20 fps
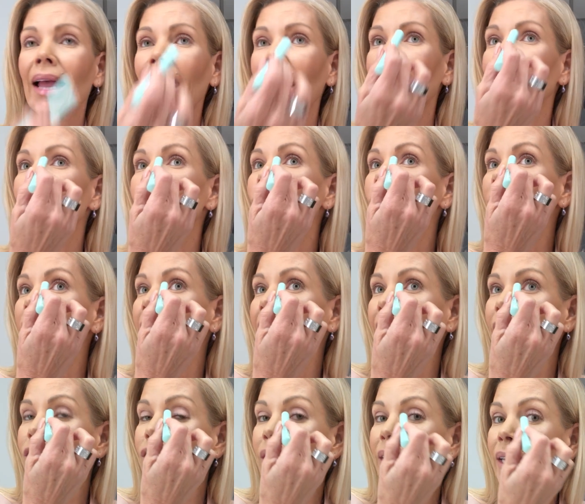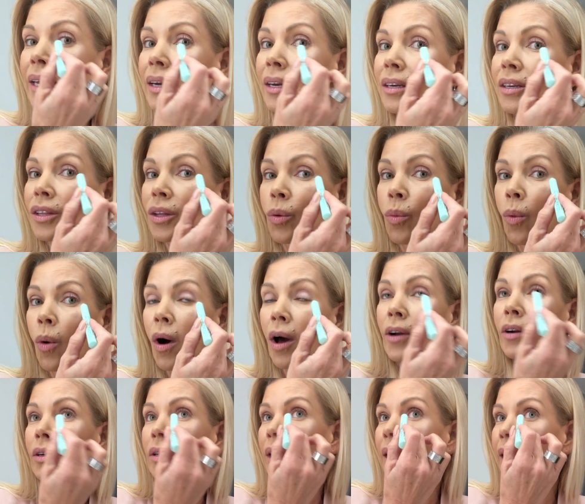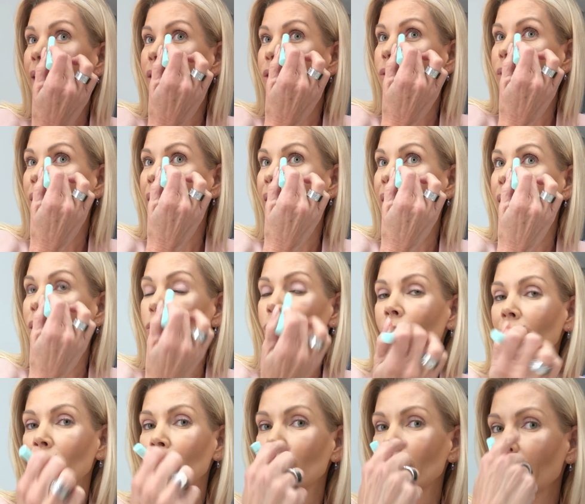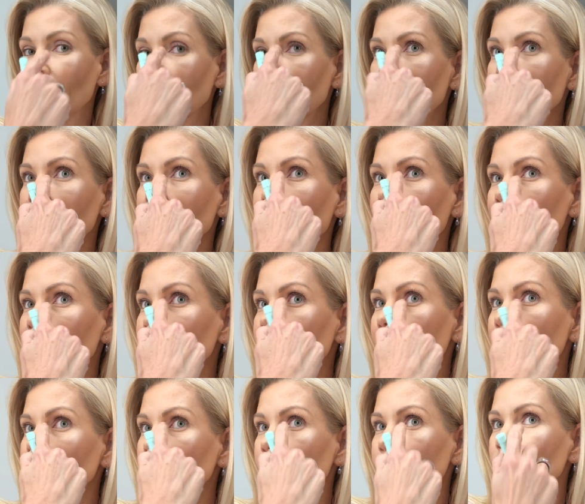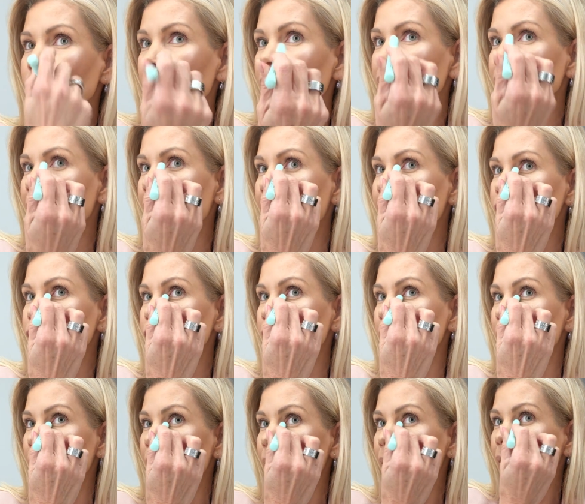And you can actually get into the waterline. You can get in right where I get kind of a little dark and ashy.